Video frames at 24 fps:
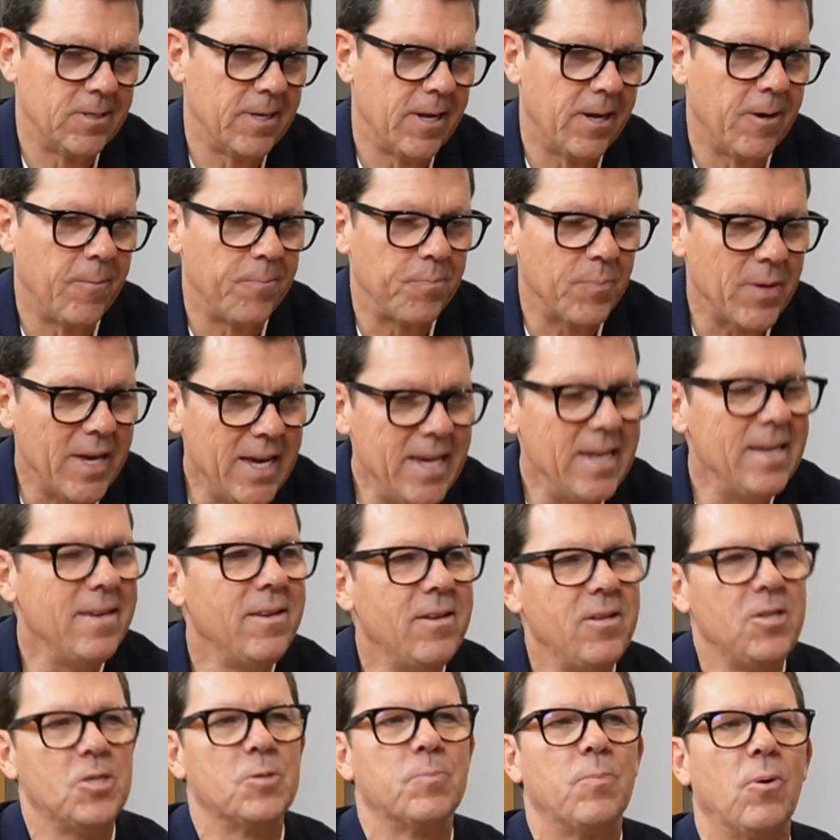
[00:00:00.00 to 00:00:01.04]
Now, in
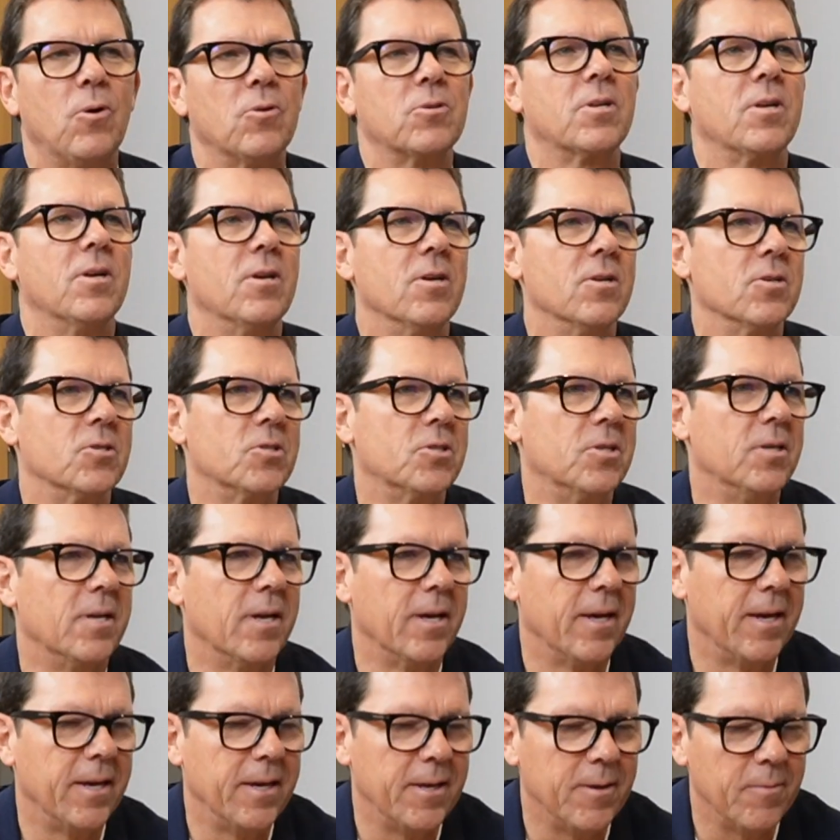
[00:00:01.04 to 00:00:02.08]
this podcast
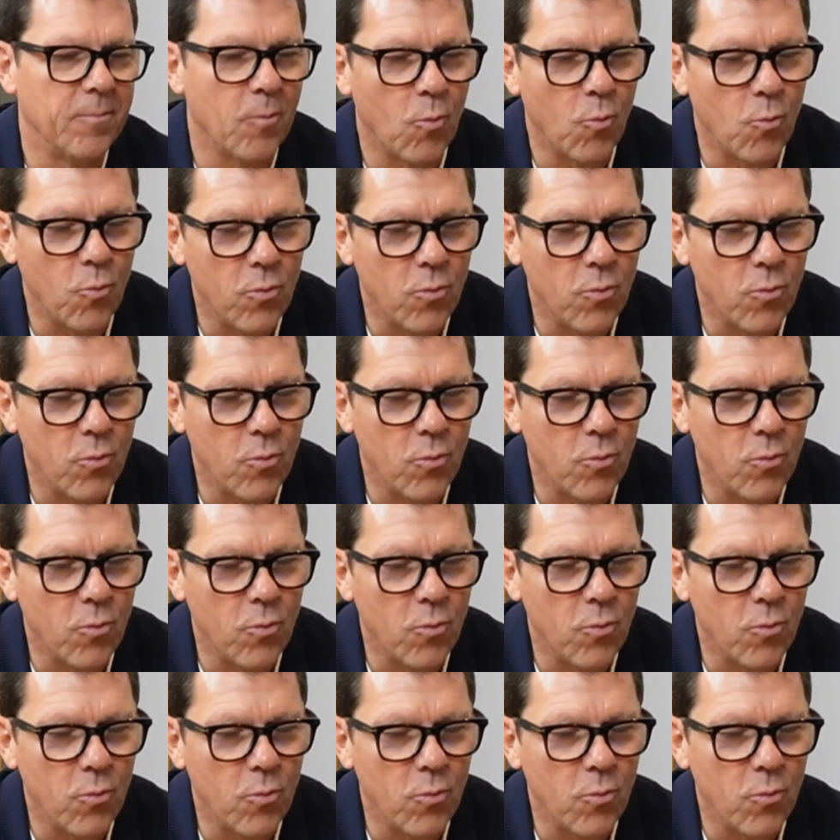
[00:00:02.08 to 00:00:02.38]
today,